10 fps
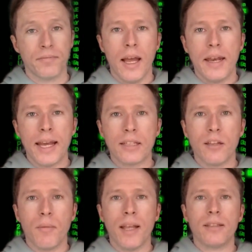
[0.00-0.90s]
Next up,
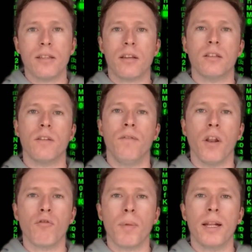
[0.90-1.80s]
let's discuss
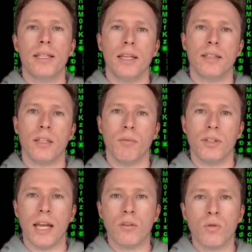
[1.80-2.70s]
vulnerability assessment
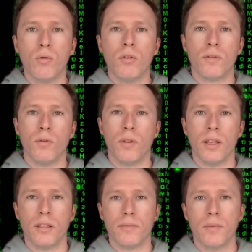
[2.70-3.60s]
and tools for
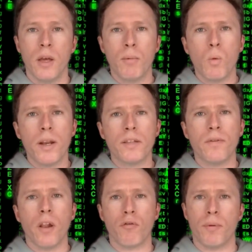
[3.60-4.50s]
this. But what is
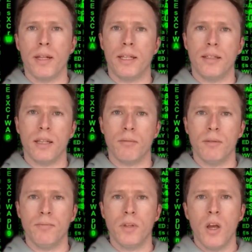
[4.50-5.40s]
vulnerability assessment?
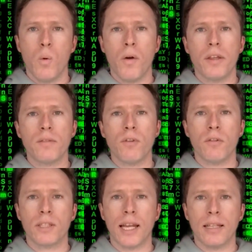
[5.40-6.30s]
Well, this involves
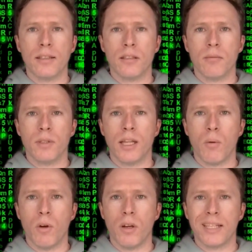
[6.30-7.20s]
scanning systems,
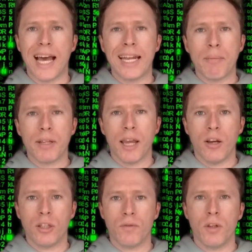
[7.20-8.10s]
networks, and
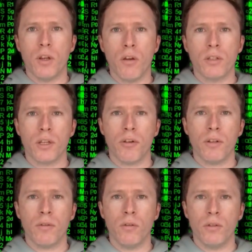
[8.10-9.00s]
applications for known security
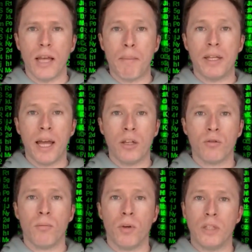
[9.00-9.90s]
flaws and potential
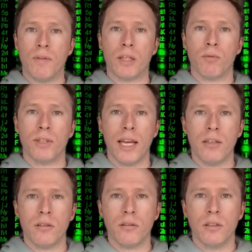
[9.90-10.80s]
points of
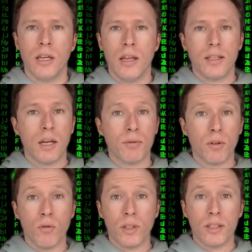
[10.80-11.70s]
exploitation. This helps
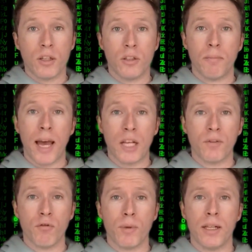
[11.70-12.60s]
organizations patch
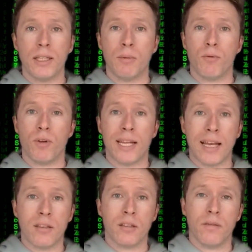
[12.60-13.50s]
vulnerabilities before
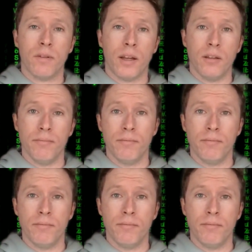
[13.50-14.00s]
attackers can find them.